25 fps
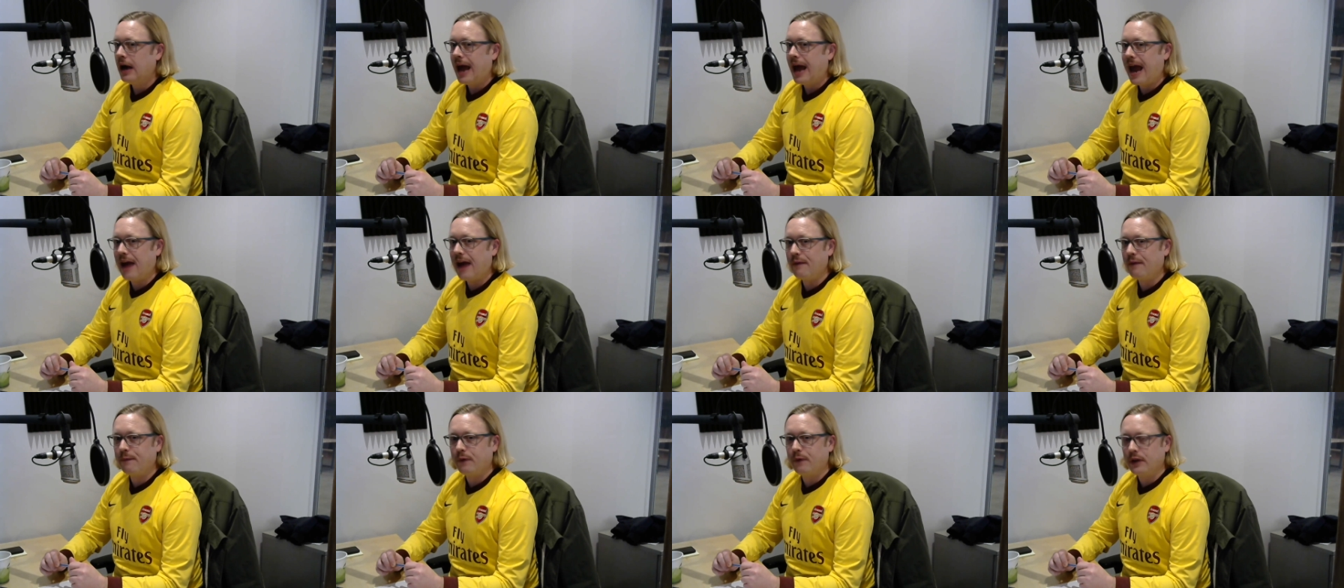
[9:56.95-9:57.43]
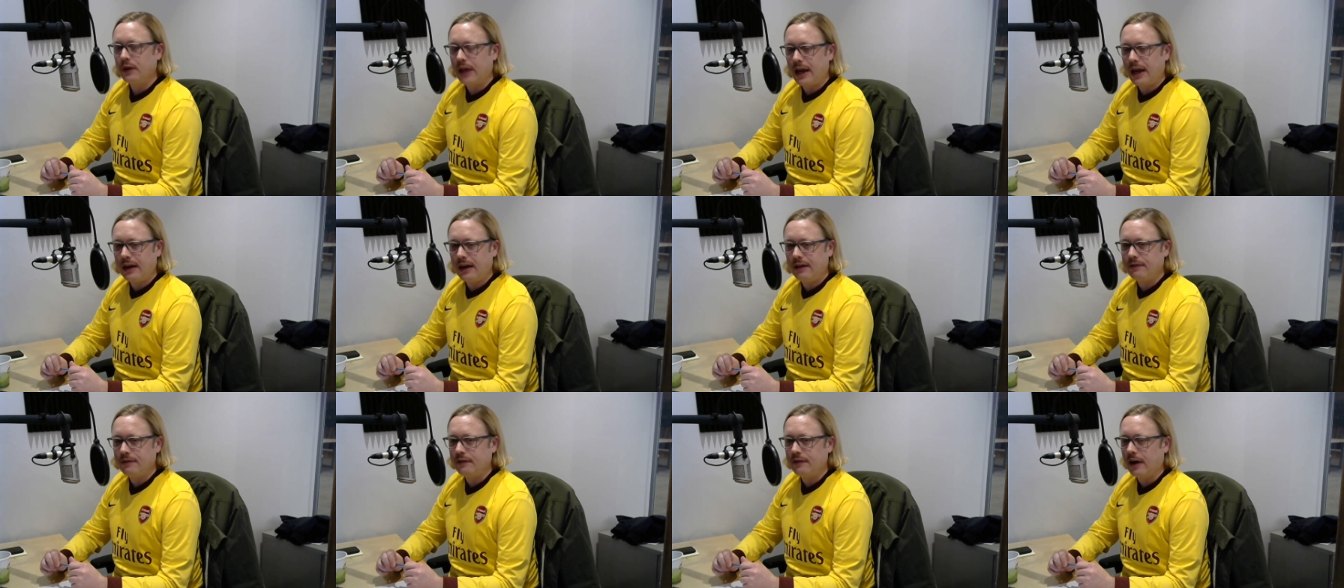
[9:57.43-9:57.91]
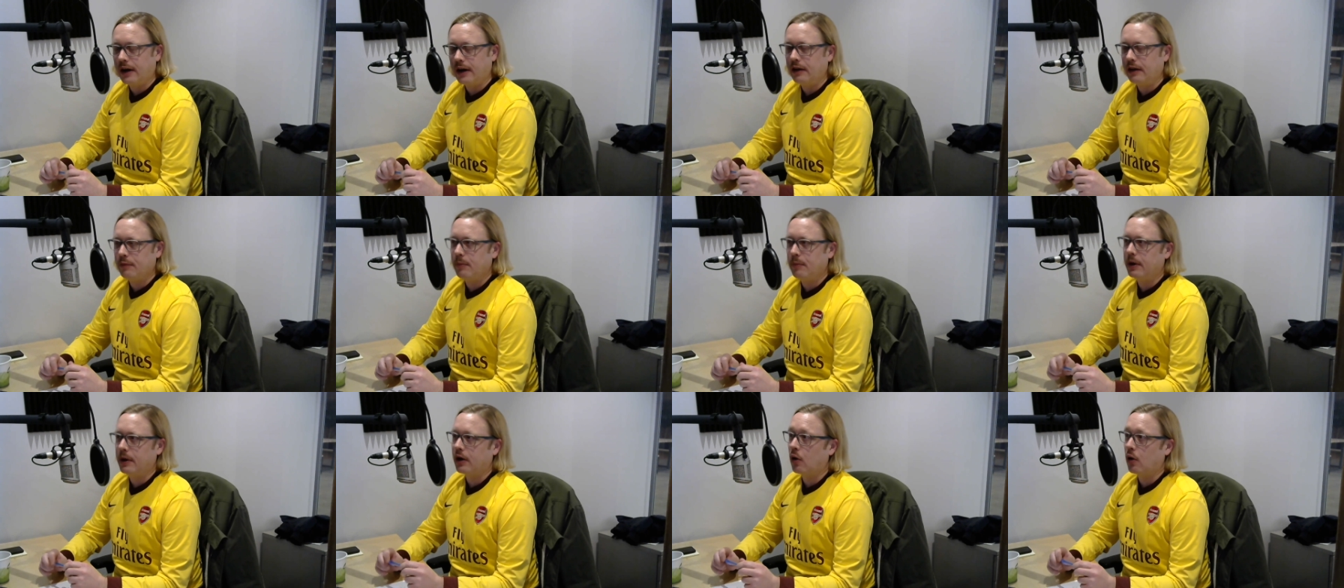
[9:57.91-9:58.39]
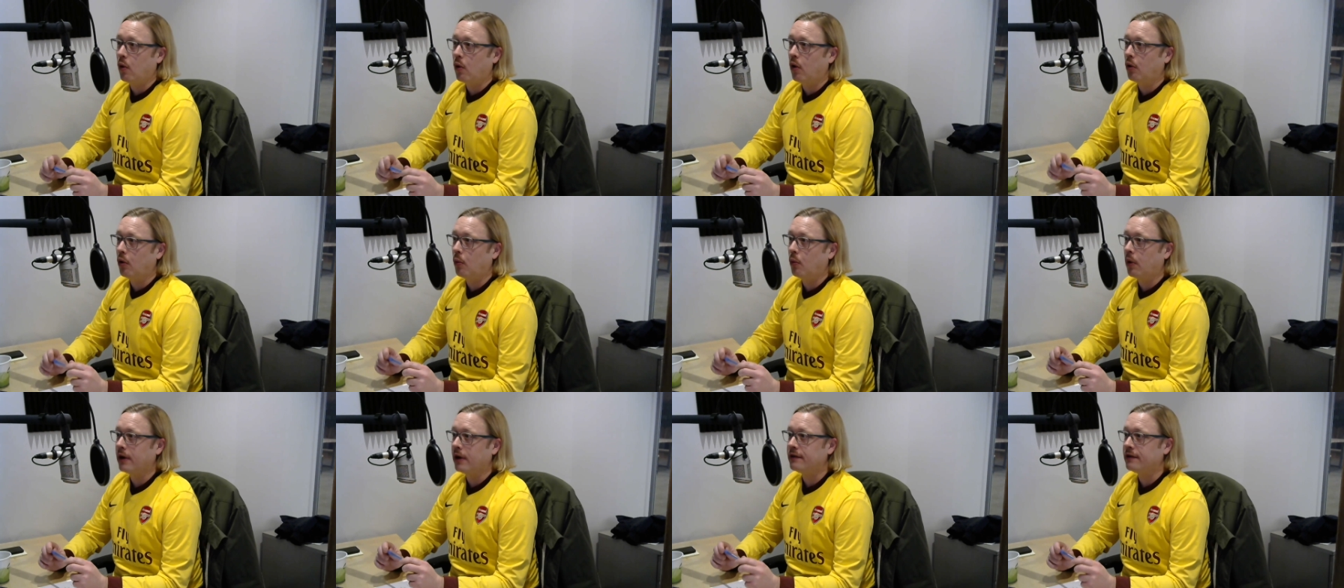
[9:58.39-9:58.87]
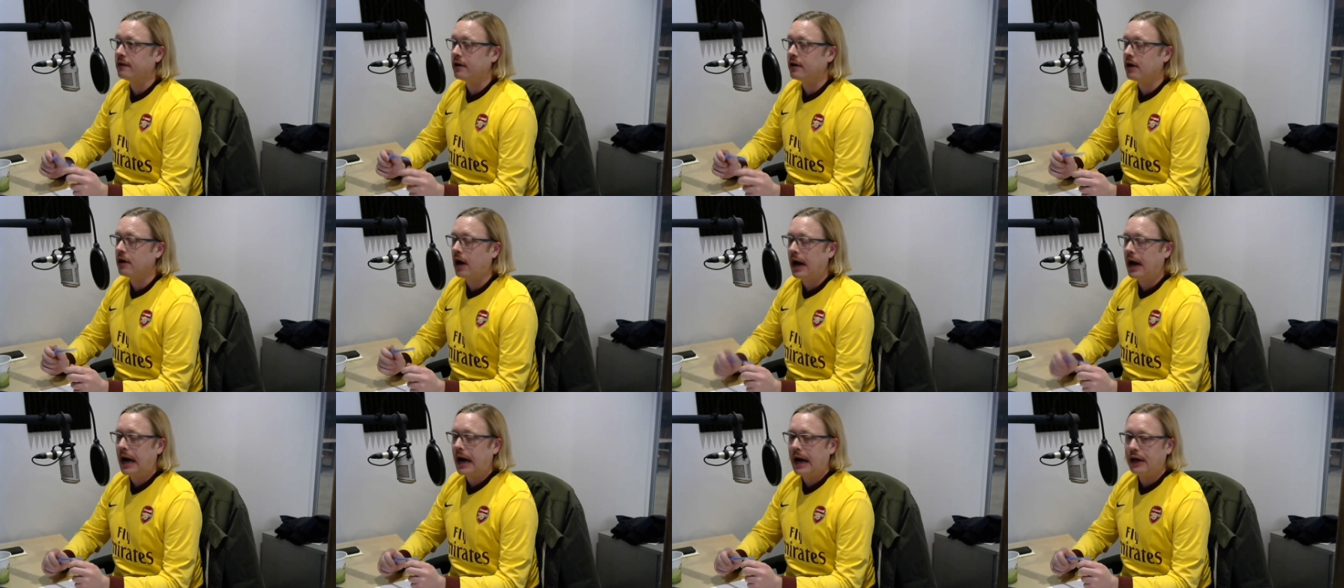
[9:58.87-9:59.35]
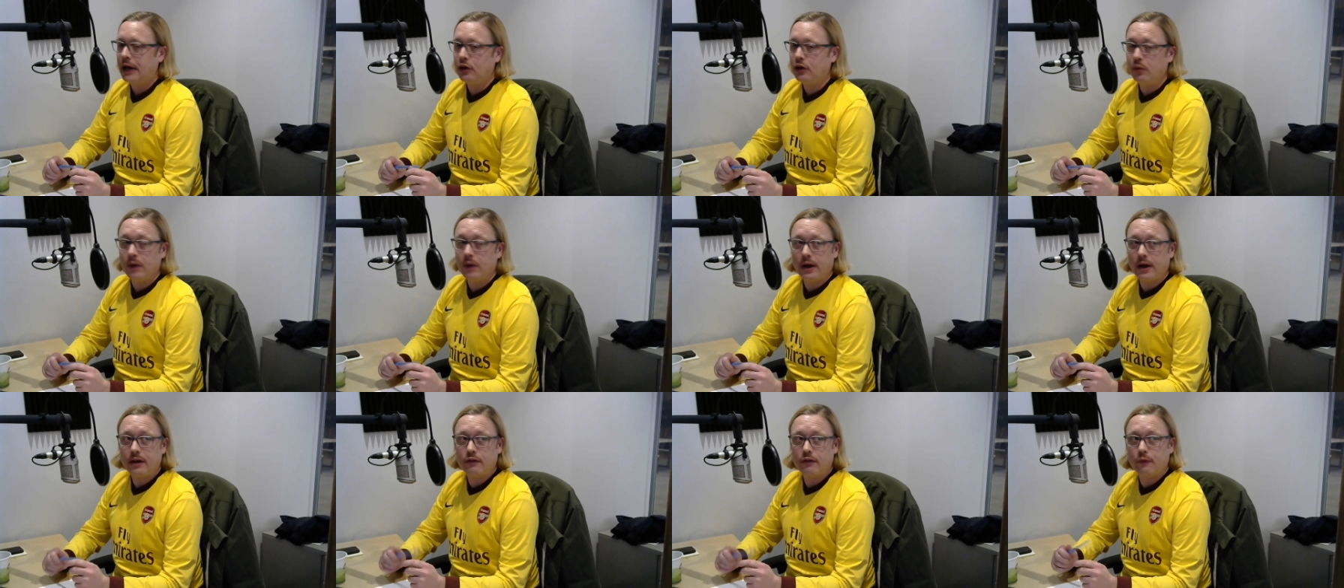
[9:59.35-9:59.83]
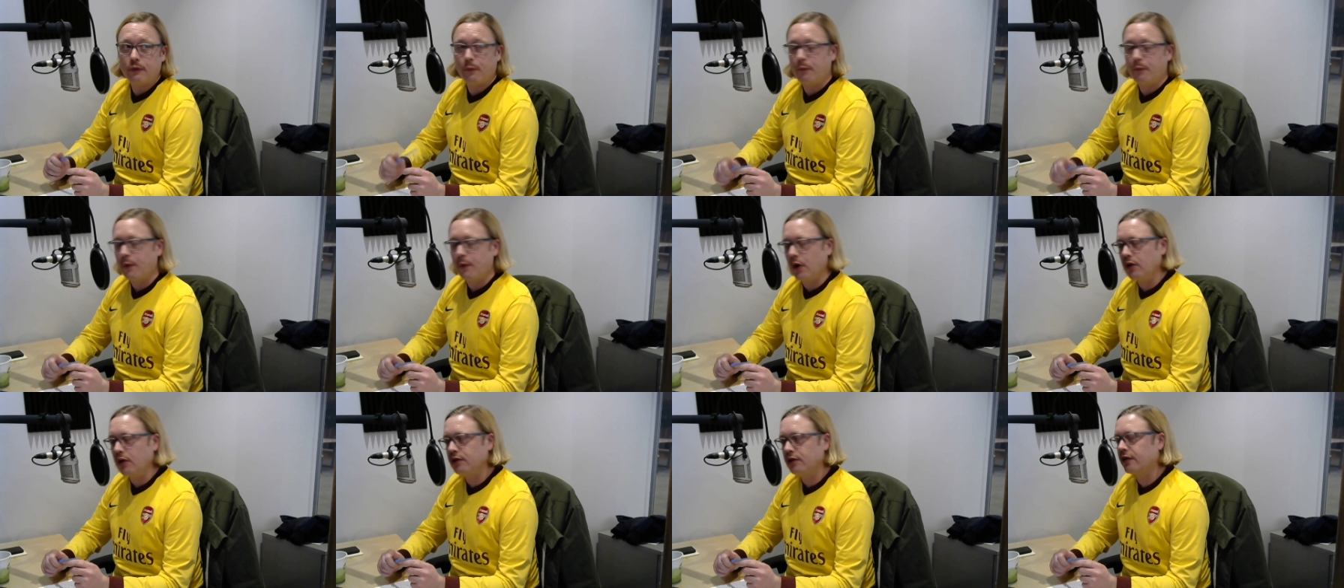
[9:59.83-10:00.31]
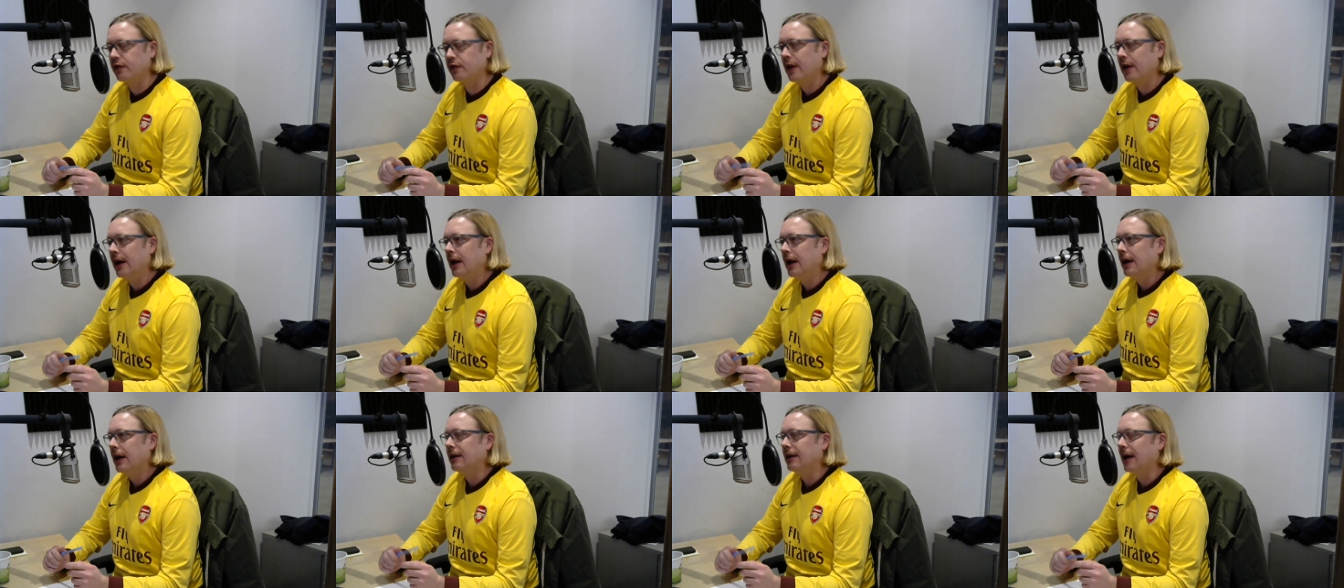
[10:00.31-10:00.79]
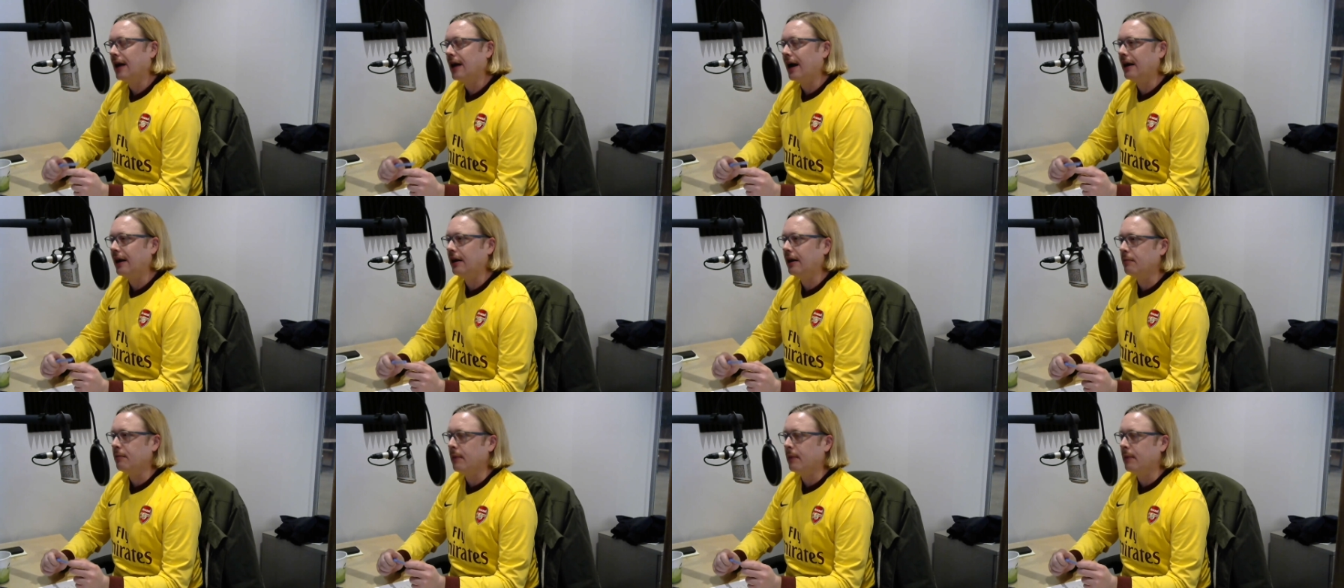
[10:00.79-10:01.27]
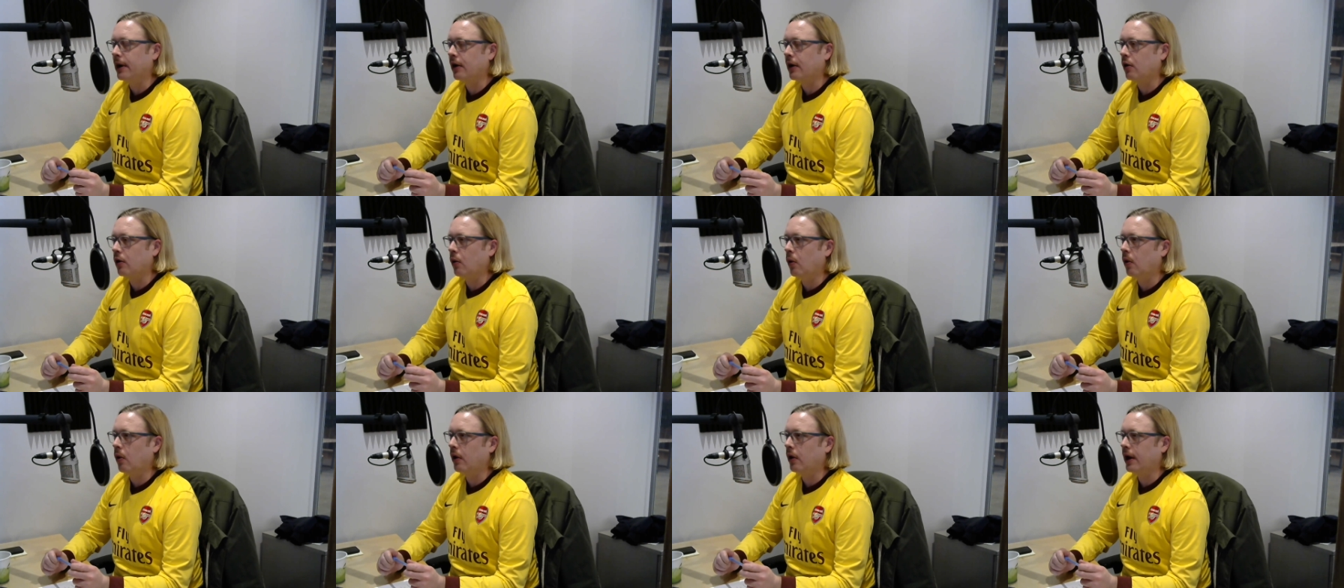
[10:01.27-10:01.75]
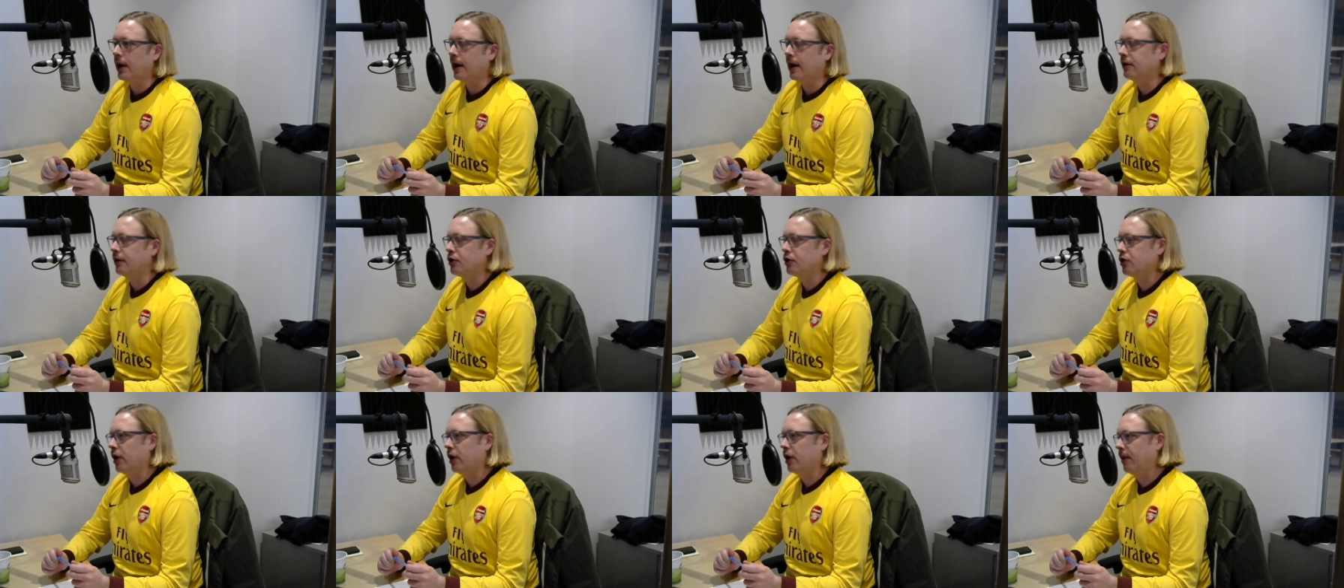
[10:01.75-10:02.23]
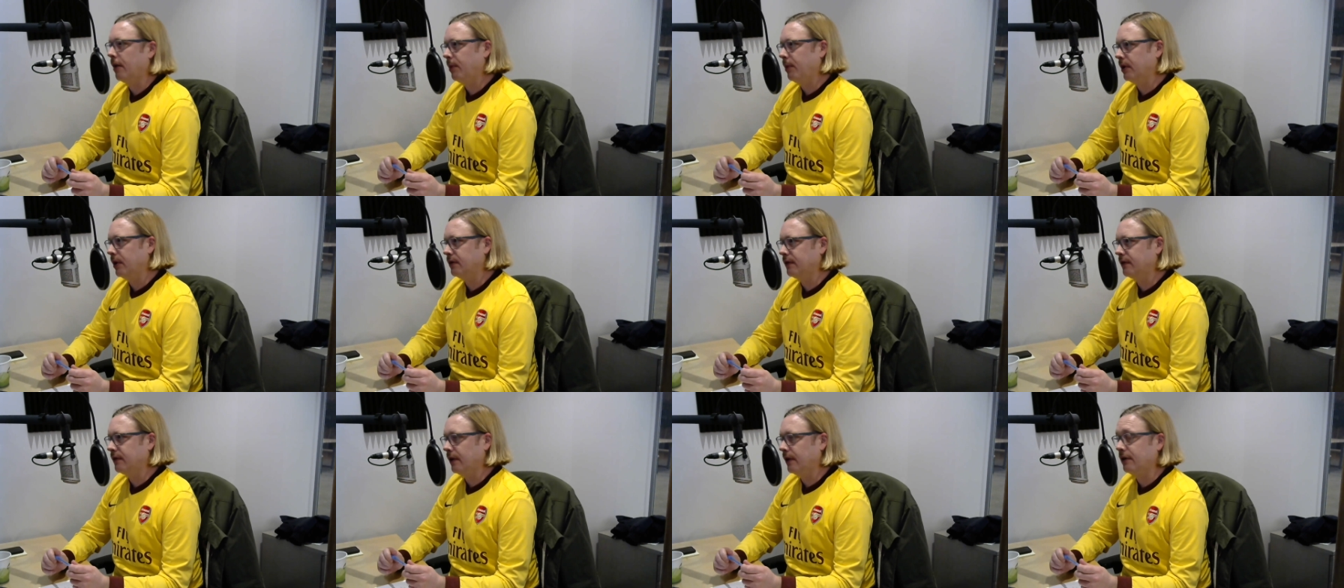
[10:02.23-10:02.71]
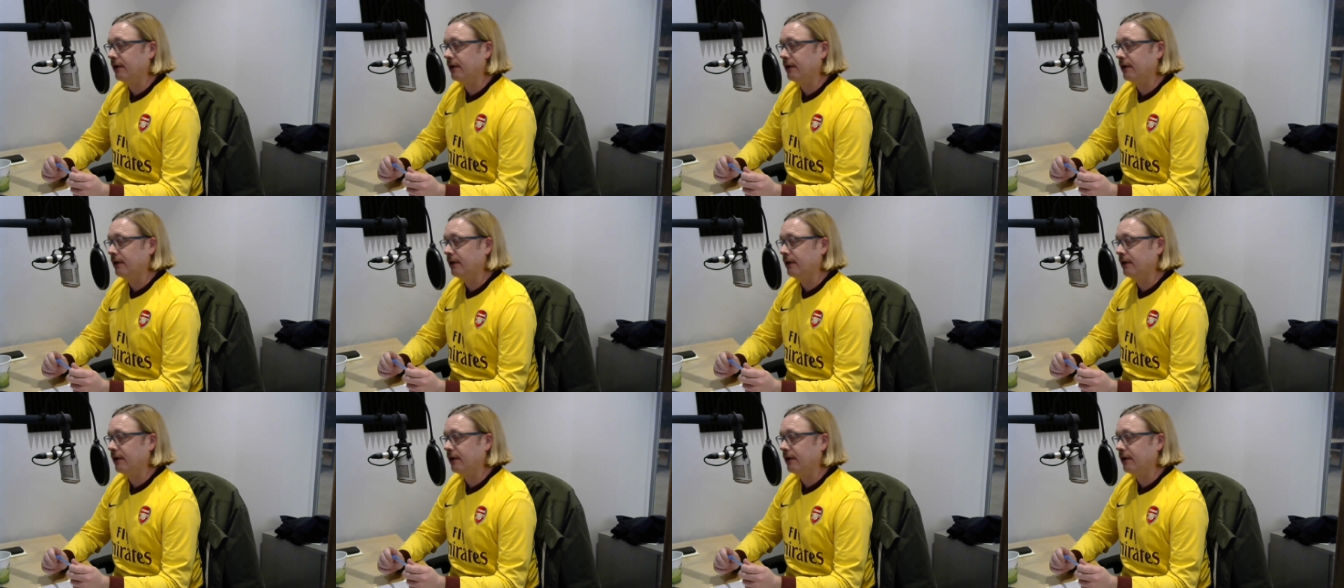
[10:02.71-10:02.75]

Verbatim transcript: And Fellaini's 90th minute goal was uh, United's first 90th minute goal in the Champions League